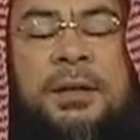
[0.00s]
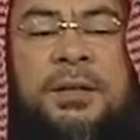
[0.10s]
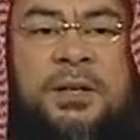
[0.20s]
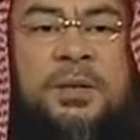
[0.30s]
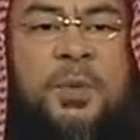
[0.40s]

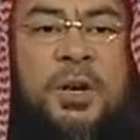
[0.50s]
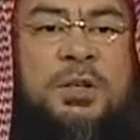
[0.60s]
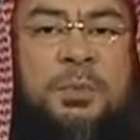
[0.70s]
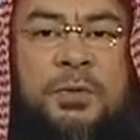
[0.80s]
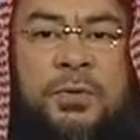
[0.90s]
is it
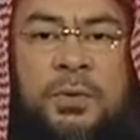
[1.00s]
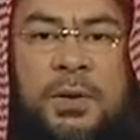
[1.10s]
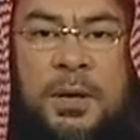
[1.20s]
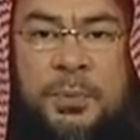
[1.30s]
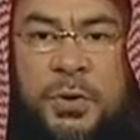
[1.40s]
possible for
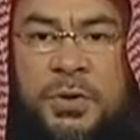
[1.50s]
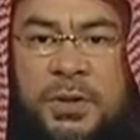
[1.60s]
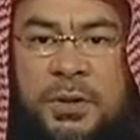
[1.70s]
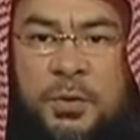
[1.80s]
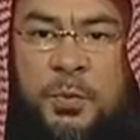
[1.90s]
a
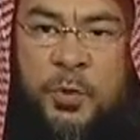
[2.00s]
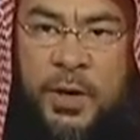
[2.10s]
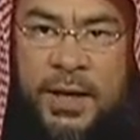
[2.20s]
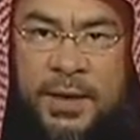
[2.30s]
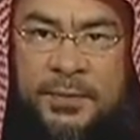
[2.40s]
person to
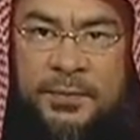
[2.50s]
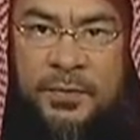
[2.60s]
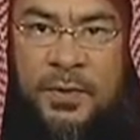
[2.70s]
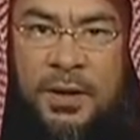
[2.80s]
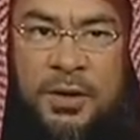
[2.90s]
pray
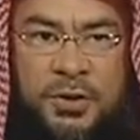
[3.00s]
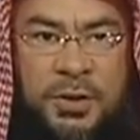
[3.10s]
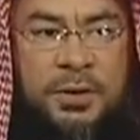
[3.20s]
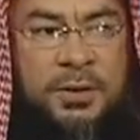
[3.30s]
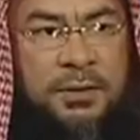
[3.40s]
a
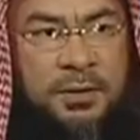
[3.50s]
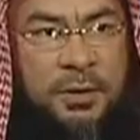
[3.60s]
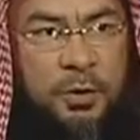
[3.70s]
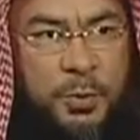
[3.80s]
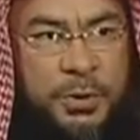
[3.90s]
certain
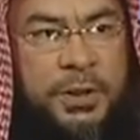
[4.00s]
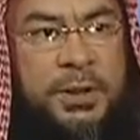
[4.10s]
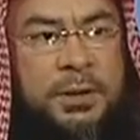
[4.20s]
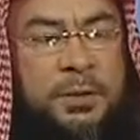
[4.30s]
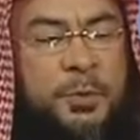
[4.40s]
or
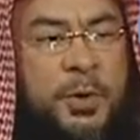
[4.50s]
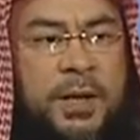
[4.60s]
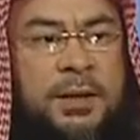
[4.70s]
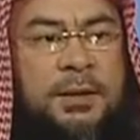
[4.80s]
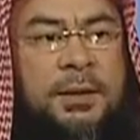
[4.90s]
particular
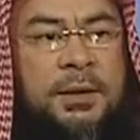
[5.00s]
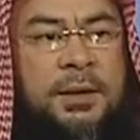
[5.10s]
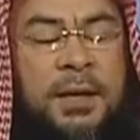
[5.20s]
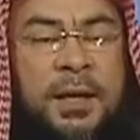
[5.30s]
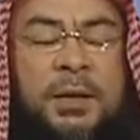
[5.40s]
prayer,
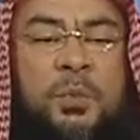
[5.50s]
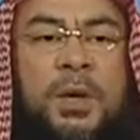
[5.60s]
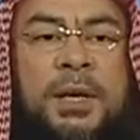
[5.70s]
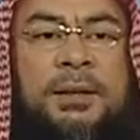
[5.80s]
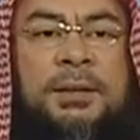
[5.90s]
and
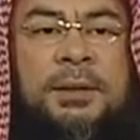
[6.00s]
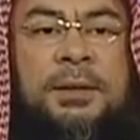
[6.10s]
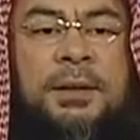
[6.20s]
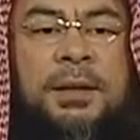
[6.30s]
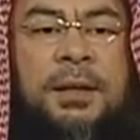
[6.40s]
when
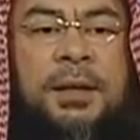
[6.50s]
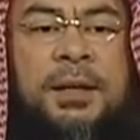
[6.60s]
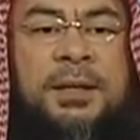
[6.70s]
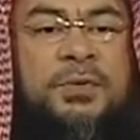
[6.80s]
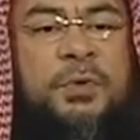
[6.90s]

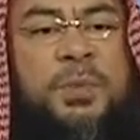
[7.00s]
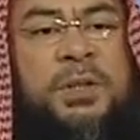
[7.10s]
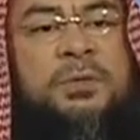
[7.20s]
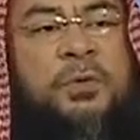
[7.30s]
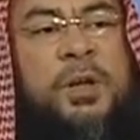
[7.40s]
it is
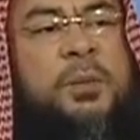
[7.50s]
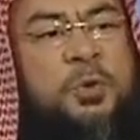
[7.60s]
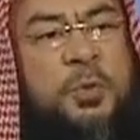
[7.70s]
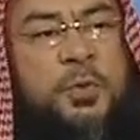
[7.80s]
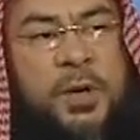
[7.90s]
forbidden for him
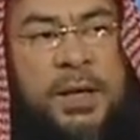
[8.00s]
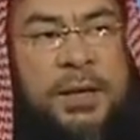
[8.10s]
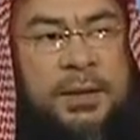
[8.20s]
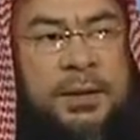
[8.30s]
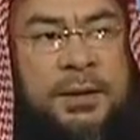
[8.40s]
to
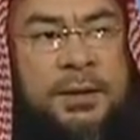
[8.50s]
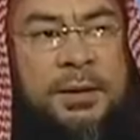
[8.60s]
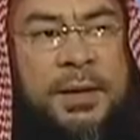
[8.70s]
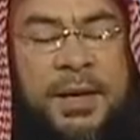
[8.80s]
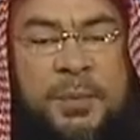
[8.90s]
pray
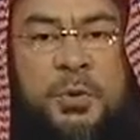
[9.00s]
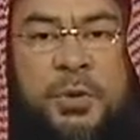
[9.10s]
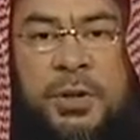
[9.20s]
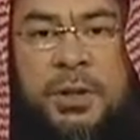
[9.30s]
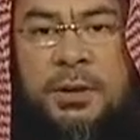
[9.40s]
a
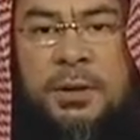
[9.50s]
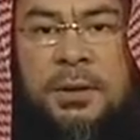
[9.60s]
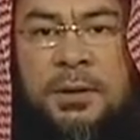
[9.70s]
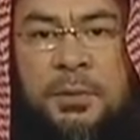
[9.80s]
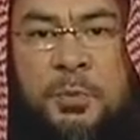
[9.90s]

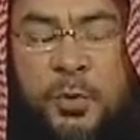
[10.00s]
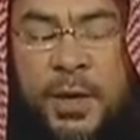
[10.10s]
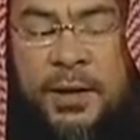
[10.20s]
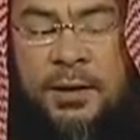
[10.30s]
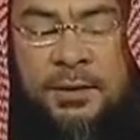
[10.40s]
particular
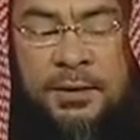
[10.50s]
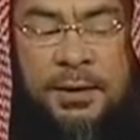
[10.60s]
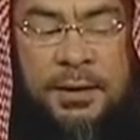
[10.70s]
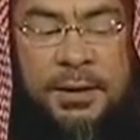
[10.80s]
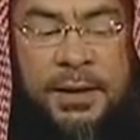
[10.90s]
prayer.
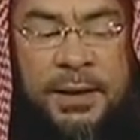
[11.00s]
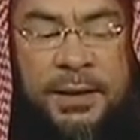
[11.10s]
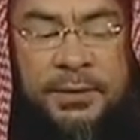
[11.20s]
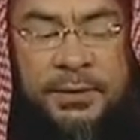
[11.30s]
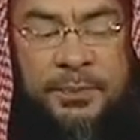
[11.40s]

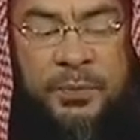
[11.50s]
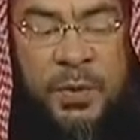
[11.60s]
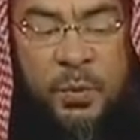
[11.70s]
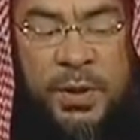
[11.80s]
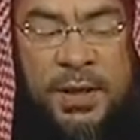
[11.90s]
And
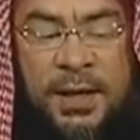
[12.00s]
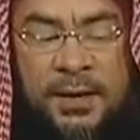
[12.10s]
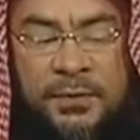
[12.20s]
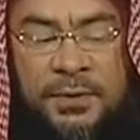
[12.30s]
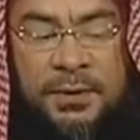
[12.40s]
we
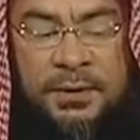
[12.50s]
have